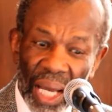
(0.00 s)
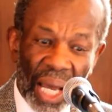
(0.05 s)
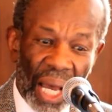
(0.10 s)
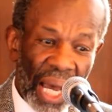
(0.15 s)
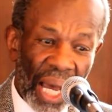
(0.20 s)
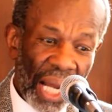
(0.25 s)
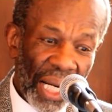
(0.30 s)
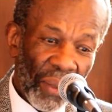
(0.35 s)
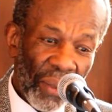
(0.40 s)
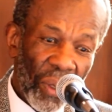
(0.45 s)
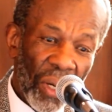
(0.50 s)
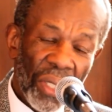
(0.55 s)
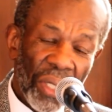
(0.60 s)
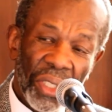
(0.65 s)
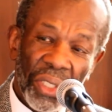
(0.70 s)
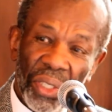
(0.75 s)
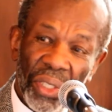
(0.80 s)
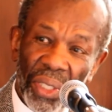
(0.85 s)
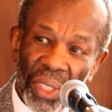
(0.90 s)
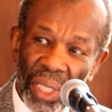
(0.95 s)
And I want
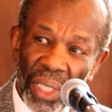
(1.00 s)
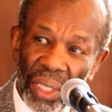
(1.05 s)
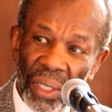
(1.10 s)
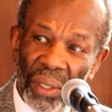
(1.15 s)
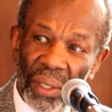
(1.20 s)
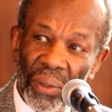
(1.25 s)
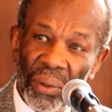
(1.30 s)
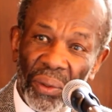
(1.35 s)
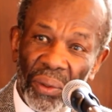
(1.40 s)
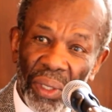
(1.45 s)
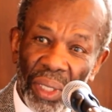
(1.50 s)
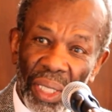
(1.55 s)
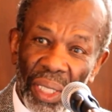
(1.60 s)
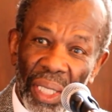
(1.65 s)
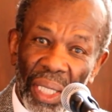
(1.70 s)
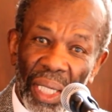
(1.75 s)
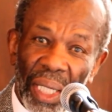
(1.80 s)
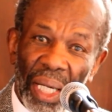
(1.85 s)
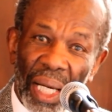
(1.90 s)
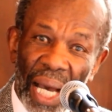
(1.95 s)
you to know,
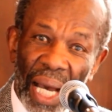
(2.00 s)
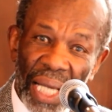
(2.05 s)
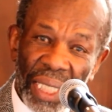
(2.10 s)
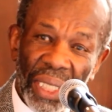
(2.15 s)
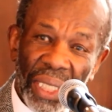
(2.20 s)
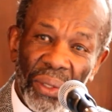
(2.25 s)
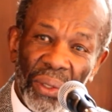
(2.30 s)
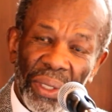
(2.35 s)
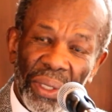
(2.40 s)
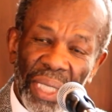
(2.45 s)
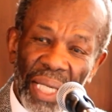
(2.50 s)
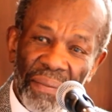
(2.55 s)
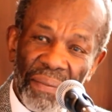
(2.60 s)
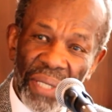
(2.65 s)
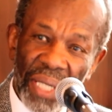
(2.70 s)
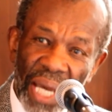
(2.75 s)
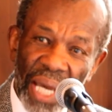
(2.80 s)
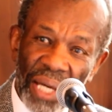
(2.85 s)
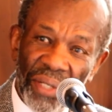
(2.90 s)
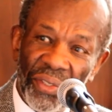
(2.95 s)
I told them
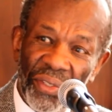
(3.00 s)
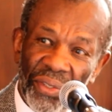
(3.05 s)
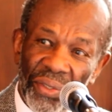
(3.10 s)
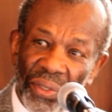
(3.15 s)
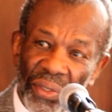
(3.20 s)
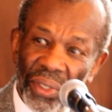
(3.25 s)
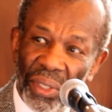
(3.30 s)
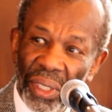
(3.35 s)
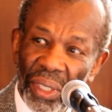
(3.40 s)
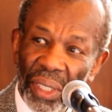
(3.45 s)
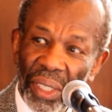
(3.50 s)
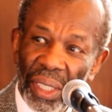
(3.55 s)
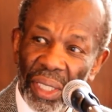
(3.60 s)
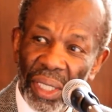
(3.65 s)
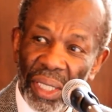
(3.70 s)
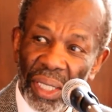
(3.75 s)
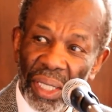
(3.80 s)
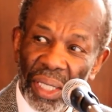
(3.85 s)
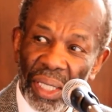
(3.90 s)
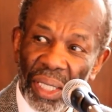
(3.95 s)
yes.
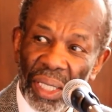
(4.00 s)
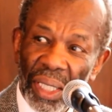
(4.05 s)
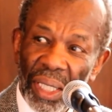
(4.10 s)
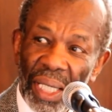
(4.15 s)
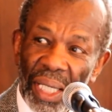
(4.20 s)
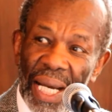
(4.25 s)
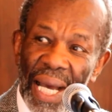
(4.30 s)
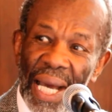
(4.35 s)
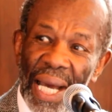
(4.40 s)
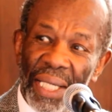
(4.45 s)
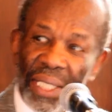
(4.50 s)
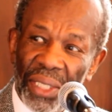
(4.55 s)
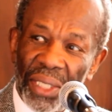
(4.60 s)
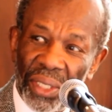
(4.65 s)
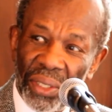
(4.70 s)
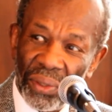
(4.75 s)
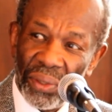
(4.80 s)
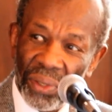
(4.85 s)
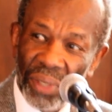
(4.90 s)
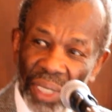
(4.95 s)
I had a
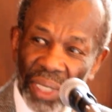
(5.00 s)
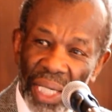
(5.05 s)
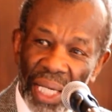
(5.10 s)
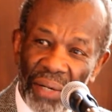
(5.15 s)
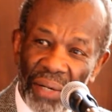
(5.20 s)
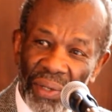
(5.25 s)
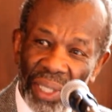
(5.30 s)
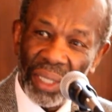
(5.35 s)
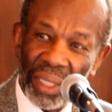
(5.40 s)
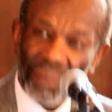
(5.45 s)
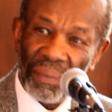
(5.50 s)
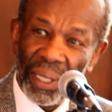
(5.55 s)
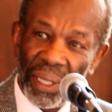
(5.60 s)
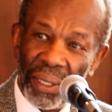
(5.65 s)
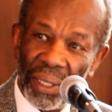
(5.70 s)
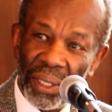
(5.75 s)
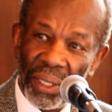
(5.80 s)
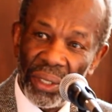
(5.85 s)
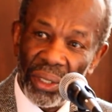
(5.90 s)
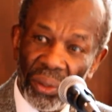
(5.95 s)
student and I
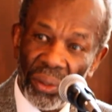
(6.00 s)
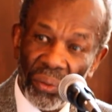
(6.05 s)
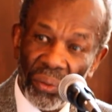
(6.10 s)
recommended him.